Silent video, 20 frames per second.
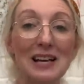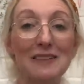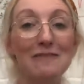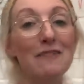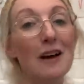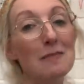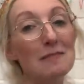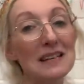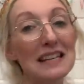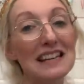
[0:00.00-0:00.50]

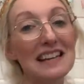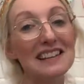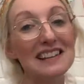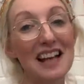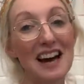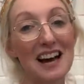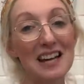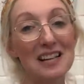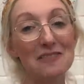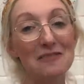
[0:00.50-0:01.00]
family
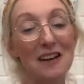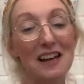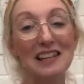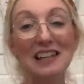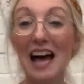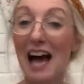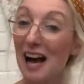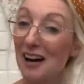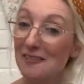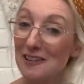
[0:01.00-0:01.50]
life
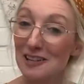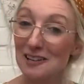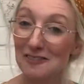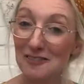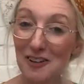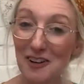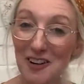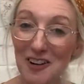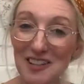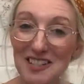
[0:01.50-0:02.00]
allowing, of
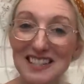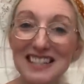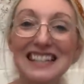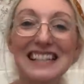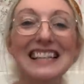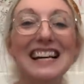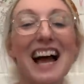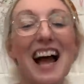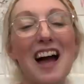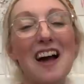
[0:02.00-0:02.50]
course.
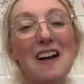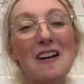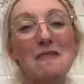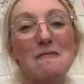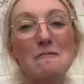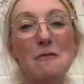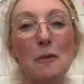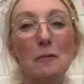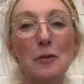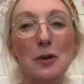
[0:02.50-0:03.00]

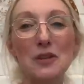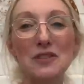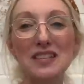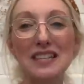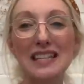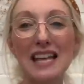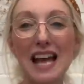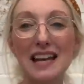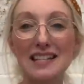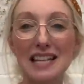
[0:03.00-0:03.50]
But
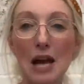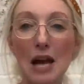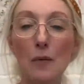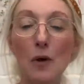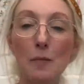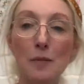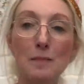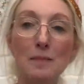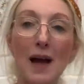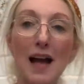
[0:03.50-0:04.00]
yes, I will
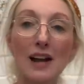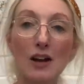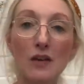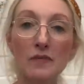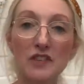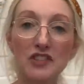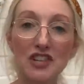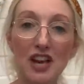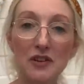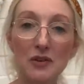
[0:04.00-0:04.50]
be back on
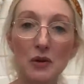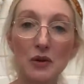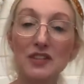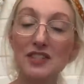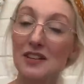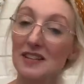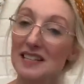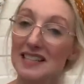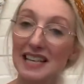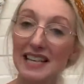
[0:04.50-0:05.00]
the channel as
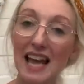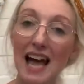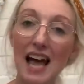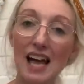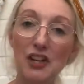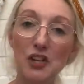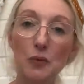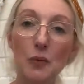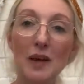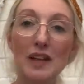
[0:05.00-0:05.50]
soon as I
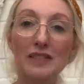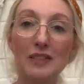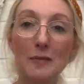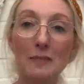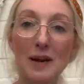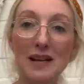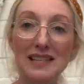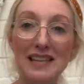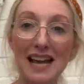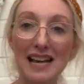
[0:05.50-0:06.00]
can with
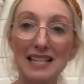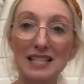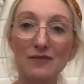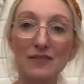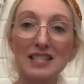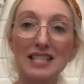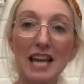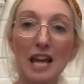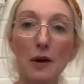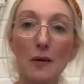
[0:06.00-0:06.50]
my next
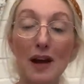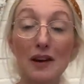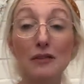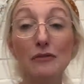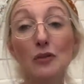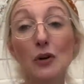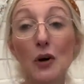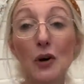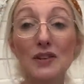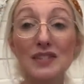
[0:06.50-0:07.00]
video, and of
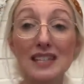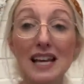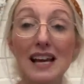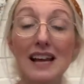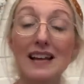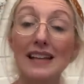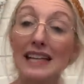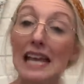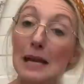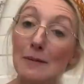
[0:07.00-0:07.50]
course
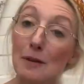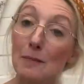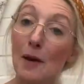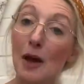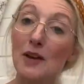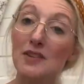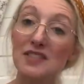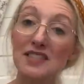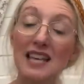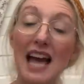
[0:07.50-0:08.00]
keep you
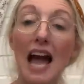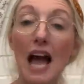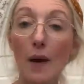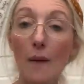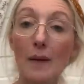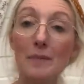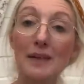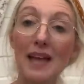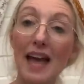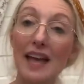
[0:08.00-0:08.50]
posted how
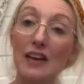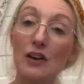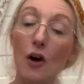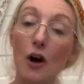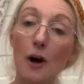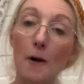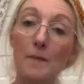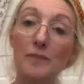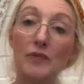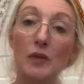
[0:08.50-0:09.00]
I'm getting
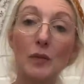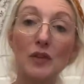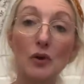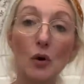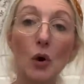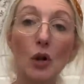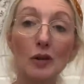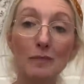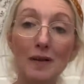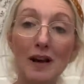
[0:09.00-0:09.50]
on with
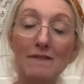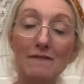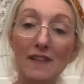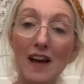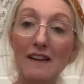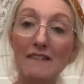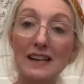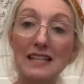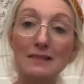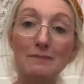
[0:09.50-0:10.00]
all of my
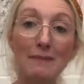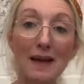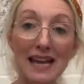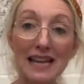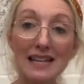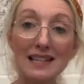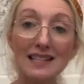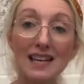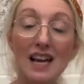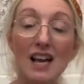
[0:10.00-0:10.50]
various
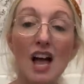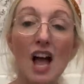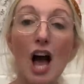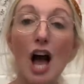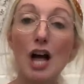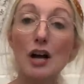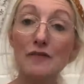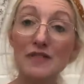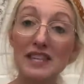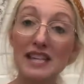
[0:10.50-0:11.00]
makes.
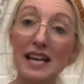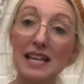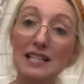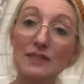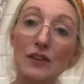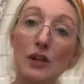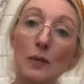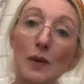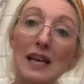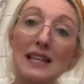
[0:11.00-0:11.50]
Over the next
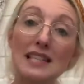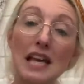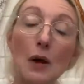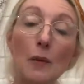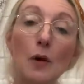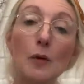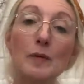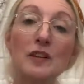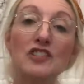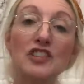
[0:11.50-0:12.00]
few weeks I
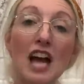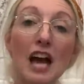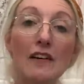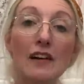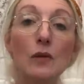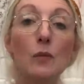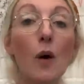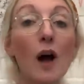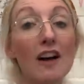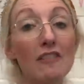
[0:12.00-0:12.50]
will be
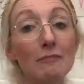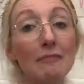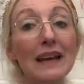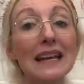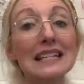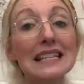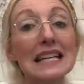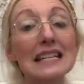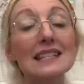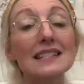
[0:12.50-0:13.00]
sharing what I've
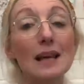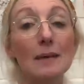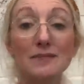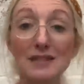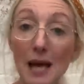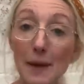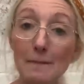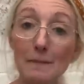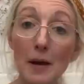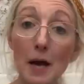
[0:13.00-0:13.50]
made in
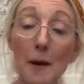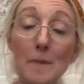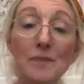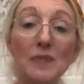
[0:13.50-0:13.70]
September,